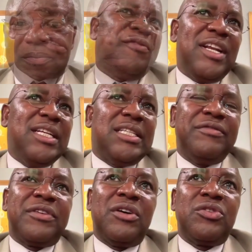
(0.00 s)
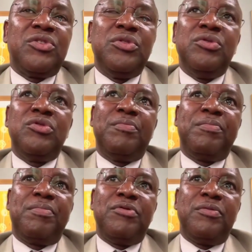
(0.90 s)
It's very difficult to
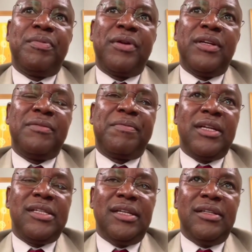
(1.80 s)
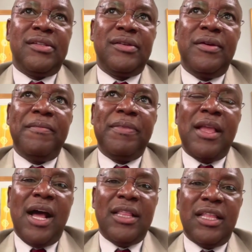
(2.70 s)
predict prices,
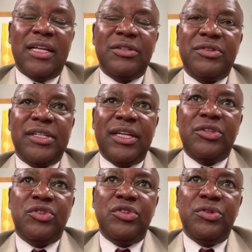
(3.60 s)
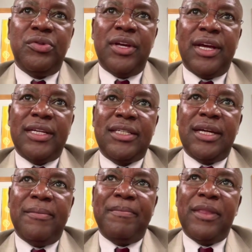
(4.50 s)
other than to say to you that
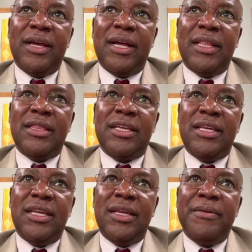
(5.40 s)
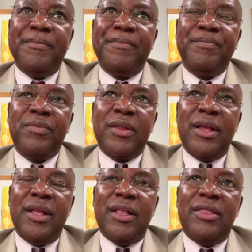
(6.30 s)
the
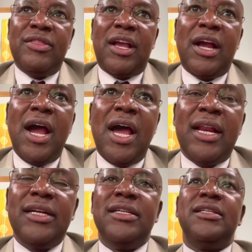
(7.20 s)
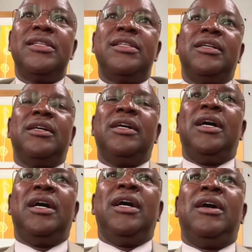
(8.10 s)
current
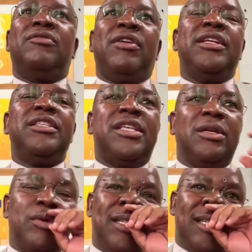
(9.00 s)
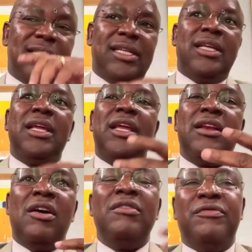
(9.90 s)
range that we see
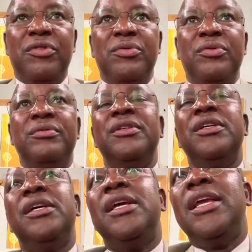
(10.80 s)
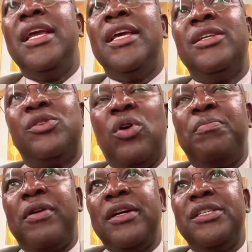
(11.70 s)
in our view is
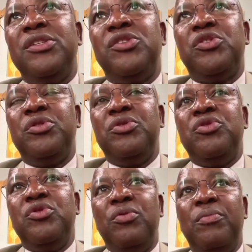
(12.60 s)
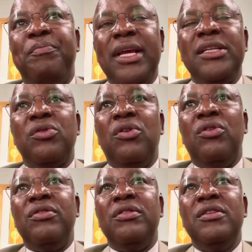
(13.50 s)
what prices should do based
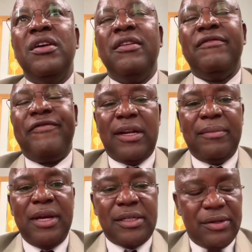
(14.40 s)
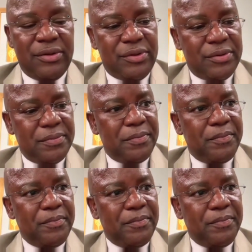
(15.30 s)
on fundamentals.